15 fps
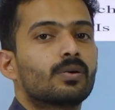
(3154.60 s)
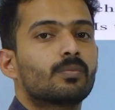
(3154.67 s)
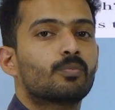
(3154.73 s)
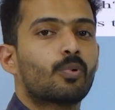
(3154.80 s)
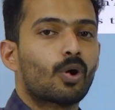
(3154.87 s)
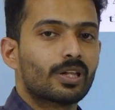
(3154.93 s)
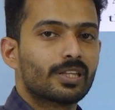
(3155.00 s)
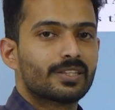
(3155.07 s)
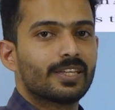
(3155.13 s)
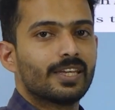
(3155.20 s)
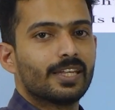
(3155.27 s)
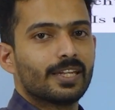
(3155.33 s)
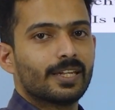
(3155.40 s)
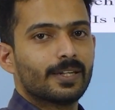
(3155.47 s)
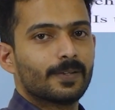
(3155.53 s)

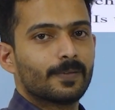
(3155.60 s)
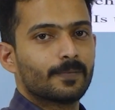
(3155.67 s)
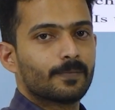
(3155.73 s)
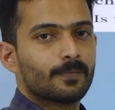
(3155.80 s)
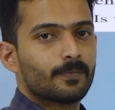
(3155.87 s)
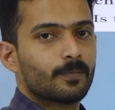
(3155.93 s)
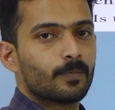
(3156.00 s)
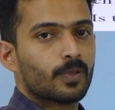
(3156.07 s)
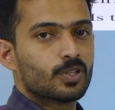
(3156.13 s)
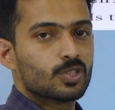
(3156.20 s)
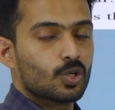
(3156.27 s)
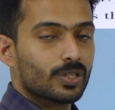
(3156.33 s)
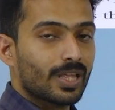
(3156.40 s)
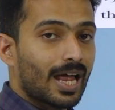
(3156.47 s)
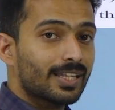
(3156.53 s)
polythene,
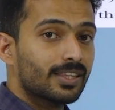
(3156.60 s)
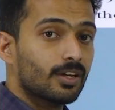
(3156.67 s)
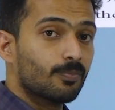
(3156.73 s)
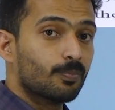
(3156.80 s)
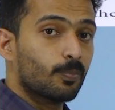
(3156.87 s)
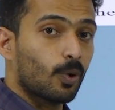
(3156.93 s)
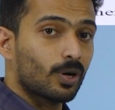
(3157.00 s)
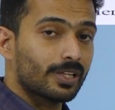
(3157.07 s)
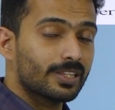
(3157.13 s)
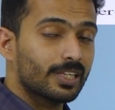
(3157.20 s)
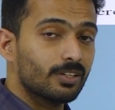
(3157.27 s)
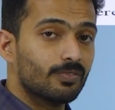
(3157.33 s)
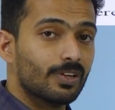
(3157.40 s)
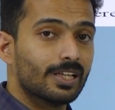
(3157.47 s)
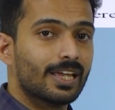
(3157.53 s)
so that the
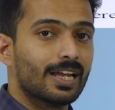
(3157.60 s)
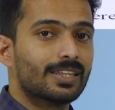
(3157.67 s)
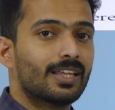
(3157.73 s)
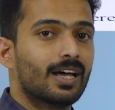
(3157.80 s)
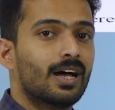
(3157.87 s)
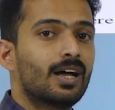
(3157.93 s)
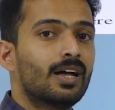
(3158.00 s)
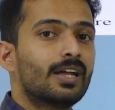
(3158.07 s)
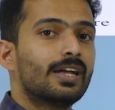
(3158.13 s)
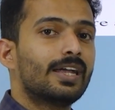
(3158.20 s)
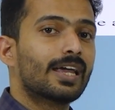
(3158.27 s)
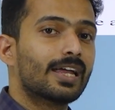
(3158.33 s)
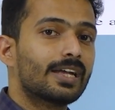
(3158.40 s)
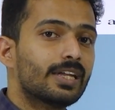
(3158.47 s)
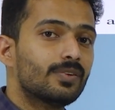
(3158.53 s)
polythene will get the
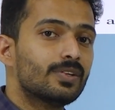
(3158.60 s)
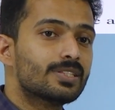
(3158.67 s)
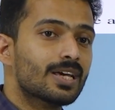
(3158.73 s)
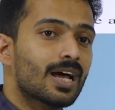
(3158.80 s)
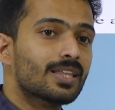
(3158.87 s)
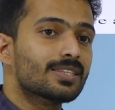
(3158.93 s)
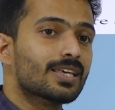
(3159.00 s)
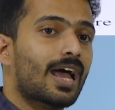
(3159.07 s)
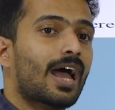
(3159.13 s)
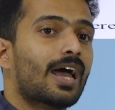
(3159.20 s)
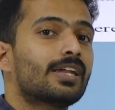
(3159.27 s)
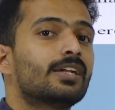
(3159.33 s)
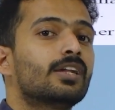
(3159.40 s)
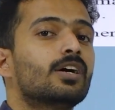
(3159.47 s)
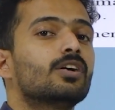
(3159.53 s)
negative charge
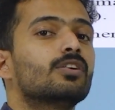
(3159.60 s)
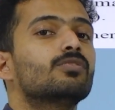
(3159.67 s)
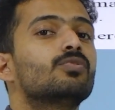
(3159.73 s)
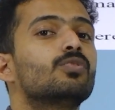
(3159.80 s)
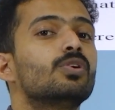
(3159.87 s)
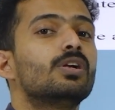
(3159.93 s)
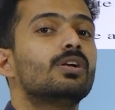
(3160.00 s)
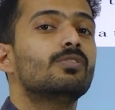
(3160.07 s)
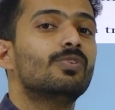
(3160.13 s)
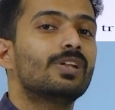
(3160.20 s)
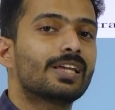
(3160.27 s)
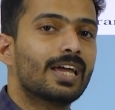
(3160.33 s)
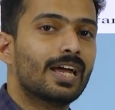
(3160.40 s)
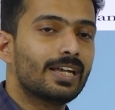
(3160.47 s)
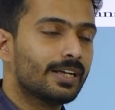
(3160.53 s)
and wool will
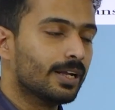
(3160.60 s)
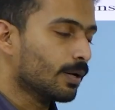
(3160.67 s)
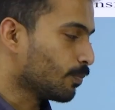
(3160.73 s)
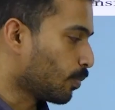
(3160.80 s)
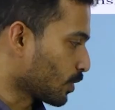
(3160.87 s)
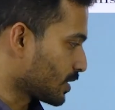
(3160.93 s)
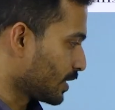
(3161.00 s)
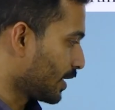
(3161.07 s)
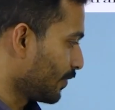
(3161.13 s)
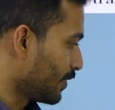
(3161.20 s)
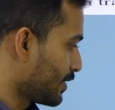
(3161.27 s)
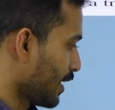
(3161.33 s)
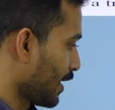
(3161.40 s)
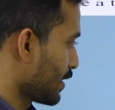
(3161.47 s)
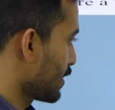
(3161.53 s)
get positive
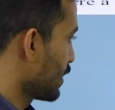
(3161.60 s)
charge.